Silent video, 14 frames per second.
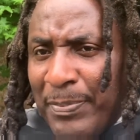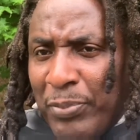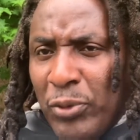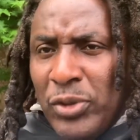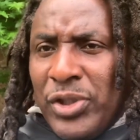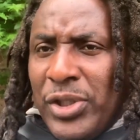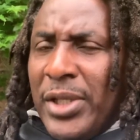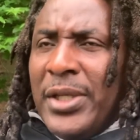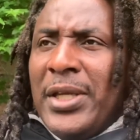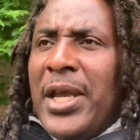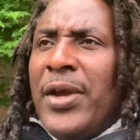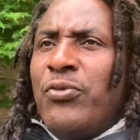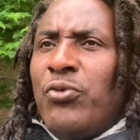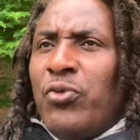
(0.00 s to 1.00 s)
pushing
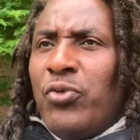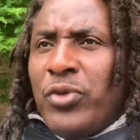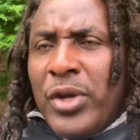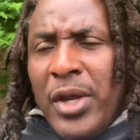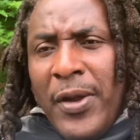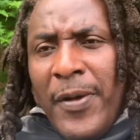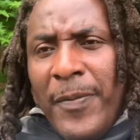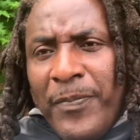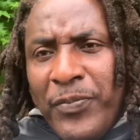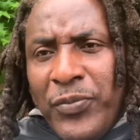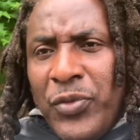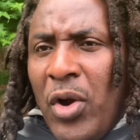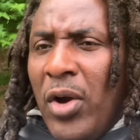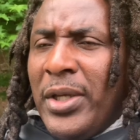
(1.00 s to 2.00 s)
their root
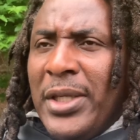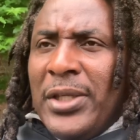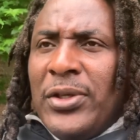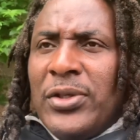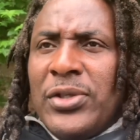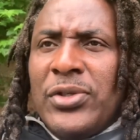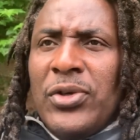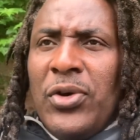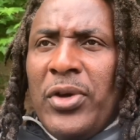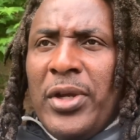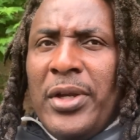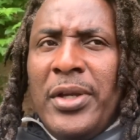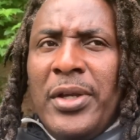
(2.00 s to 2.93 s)
down in the soil.